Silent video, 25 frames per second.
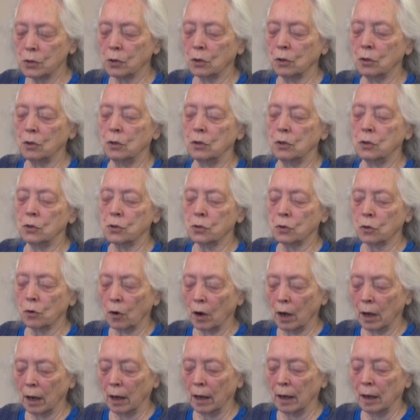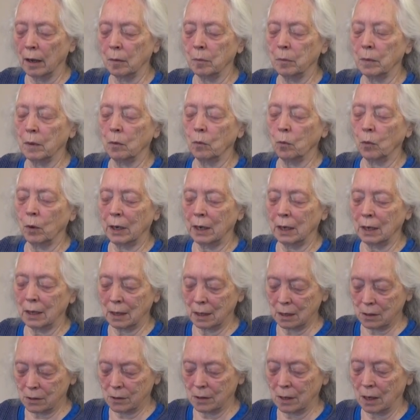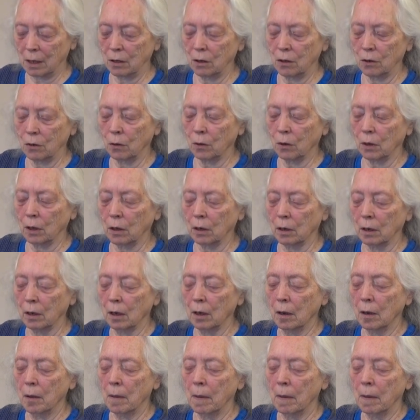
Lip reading: could describe what it is that you are